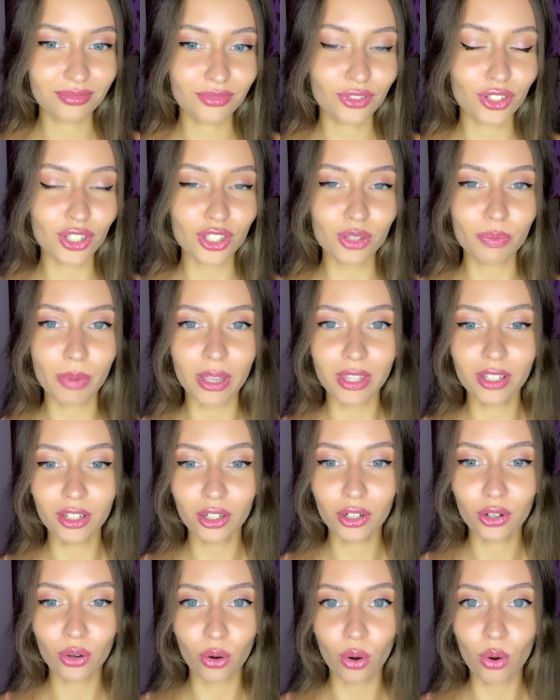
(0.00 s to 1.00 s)
Just
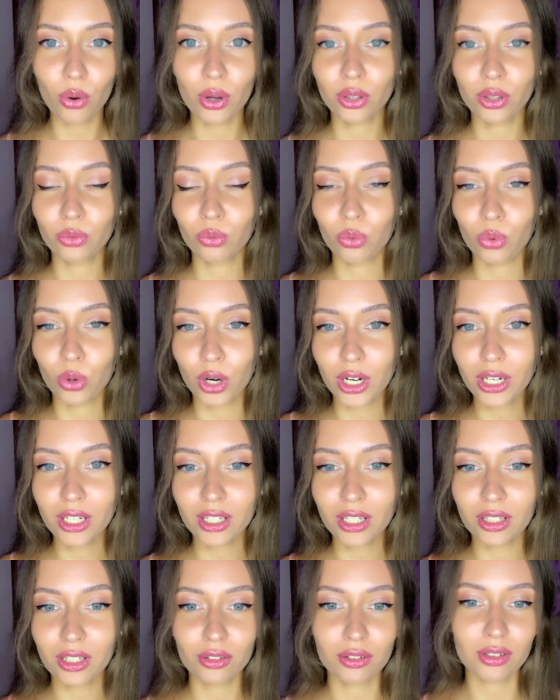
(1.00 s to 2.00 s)
better go and
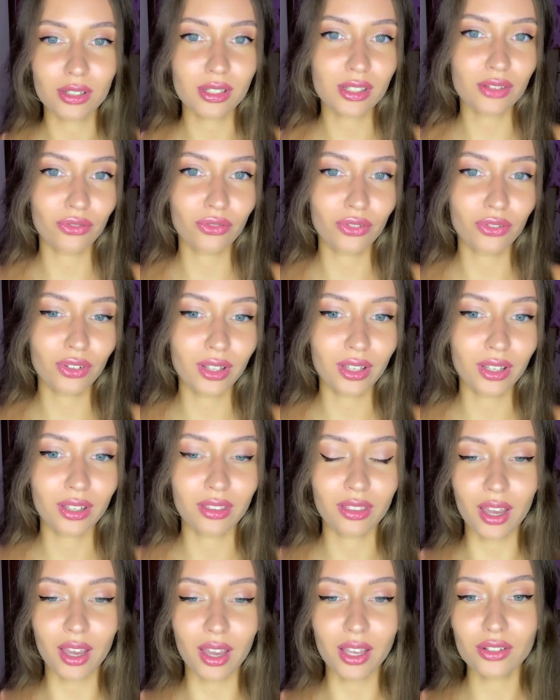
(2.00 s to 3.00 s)
working or something like
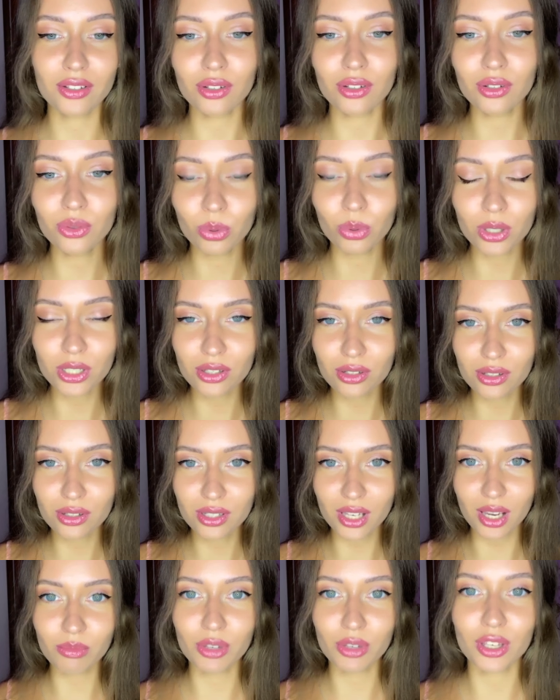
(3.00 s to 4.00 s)
that. Don't waste your
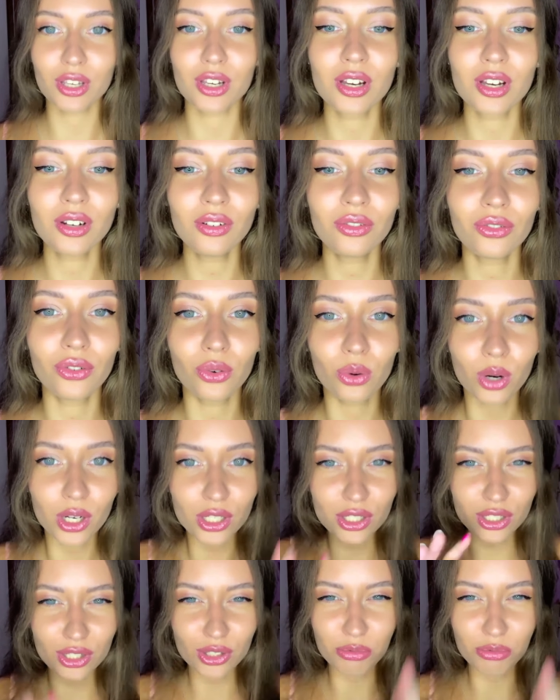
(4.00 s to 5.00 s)
time here for
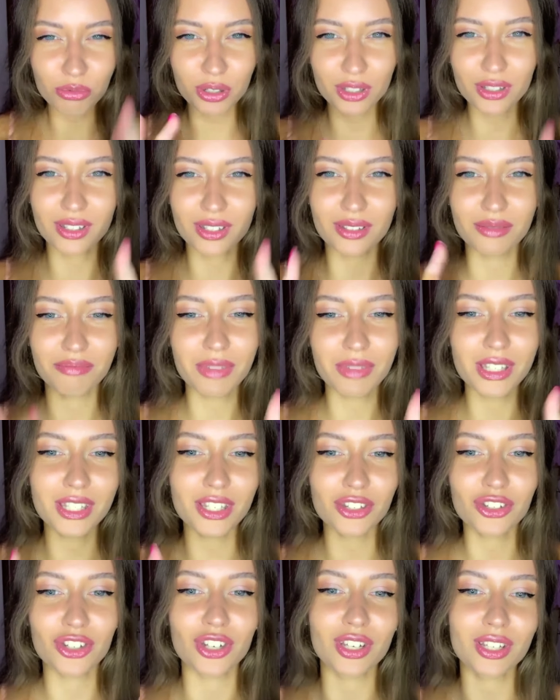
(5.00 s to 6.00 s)
stupid
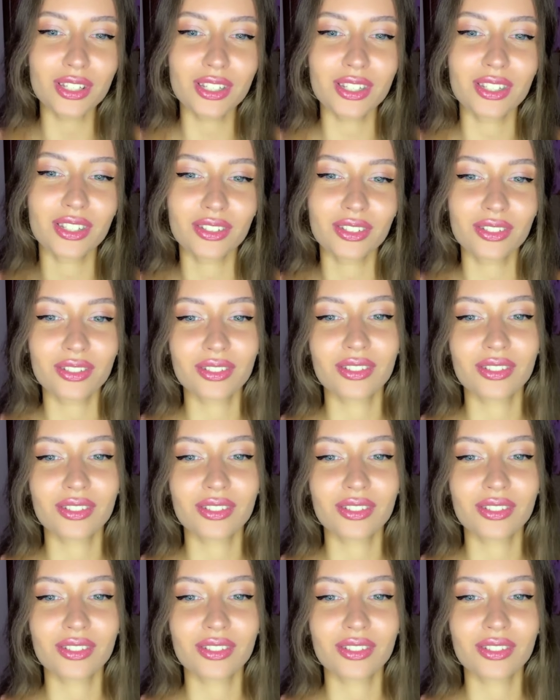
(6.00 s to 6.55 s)
messages.